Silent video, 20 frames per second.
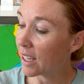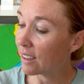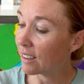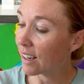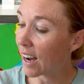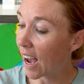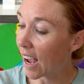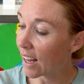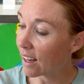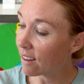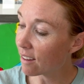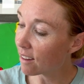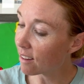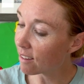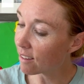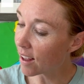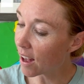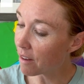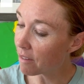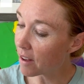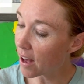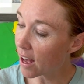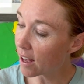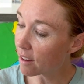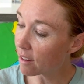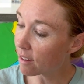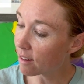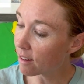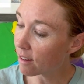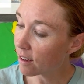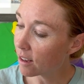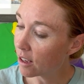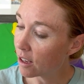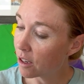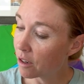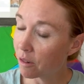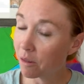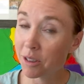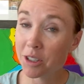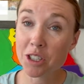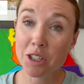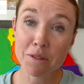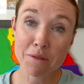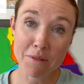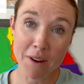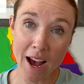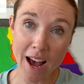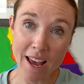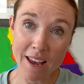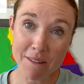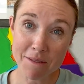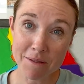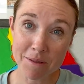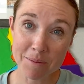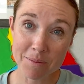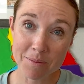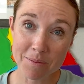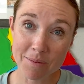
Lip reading: lines a staff has, which are 5.